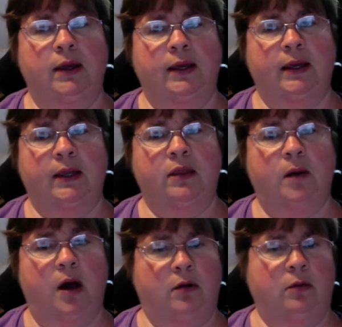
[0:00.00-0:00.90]
In the
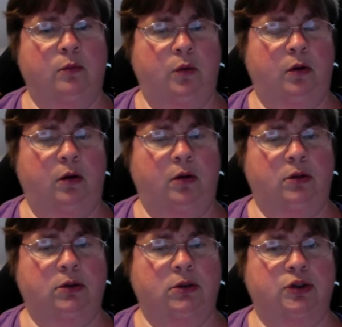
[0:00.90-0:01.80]
modern world,
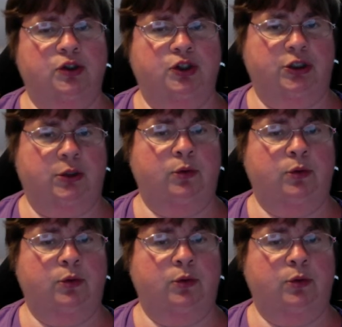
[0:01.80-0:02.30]
she